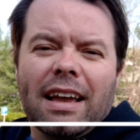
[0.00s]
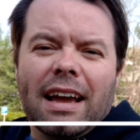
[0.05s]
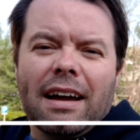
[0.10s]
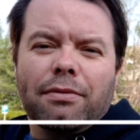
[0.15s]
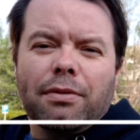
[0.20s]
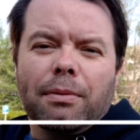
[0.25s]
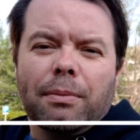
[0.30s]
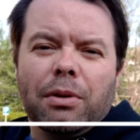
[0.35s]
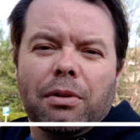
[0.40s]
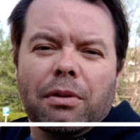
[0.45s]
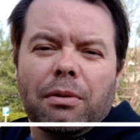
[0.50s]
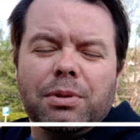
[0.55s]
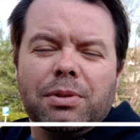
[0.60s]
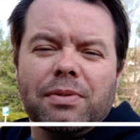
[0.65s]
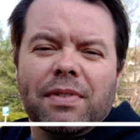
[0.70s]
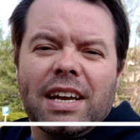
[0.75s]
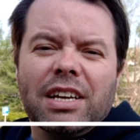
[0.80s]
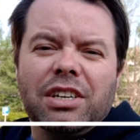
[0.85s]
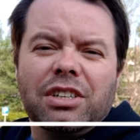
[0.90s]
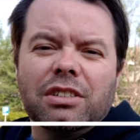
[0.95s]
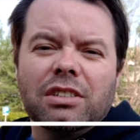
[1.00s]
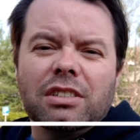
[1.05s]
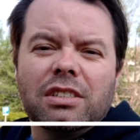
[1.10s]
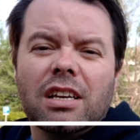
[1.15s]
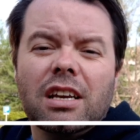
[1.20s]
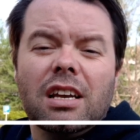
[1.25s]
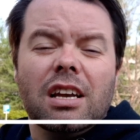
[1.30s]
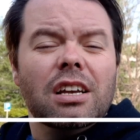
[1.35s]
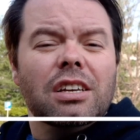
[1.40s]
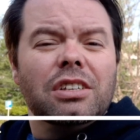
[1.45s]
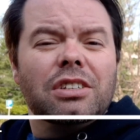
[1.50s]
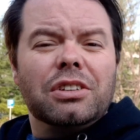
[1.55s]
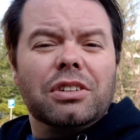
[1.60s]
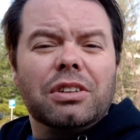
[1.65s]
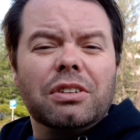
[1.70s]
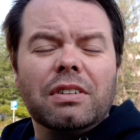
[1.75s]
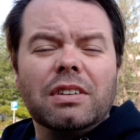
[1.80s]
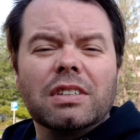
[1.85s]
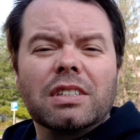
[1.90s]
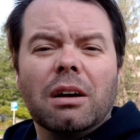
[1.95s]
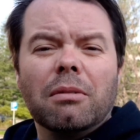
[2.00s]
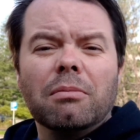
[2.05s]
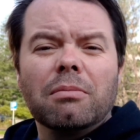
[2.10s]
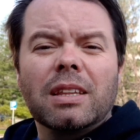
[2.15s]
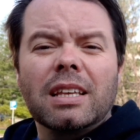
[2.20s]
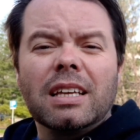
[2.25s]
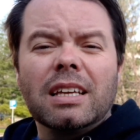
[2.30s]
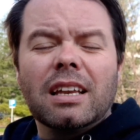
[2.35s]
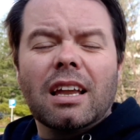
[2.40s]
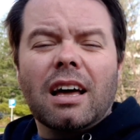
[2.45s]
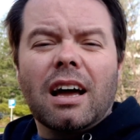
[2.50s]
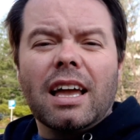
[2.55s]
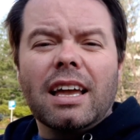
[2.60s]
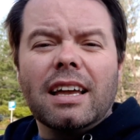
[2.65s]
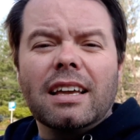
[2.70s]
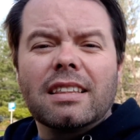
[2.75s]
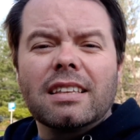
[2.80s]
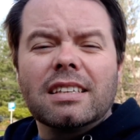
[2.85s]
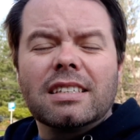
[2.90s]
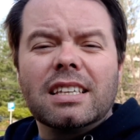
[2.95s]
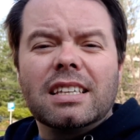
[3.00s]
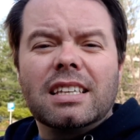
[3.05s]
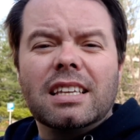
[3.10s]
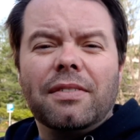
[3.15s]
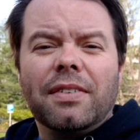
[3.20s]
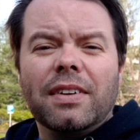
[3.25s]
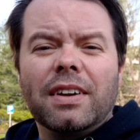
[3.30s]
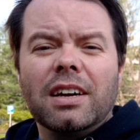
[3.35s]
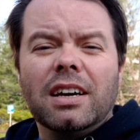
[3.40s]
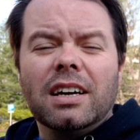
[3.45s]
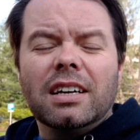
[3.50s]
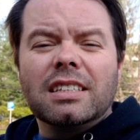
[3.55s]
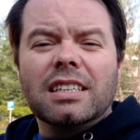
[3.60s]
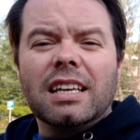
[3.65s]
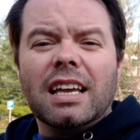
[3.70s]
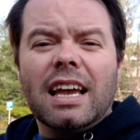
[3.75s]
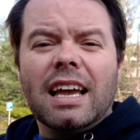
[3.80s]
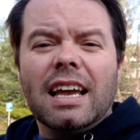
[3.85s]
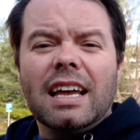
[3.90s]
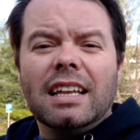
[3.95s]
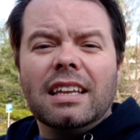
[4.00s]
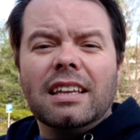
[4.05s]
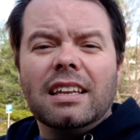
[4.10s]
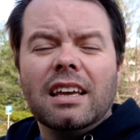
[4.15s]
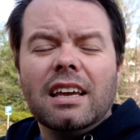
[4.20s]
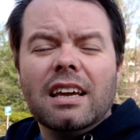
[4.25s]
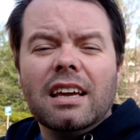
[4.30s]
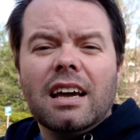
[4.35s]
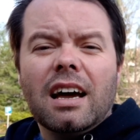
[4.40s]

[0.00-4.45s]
get from your observations. So doing something like the certificate in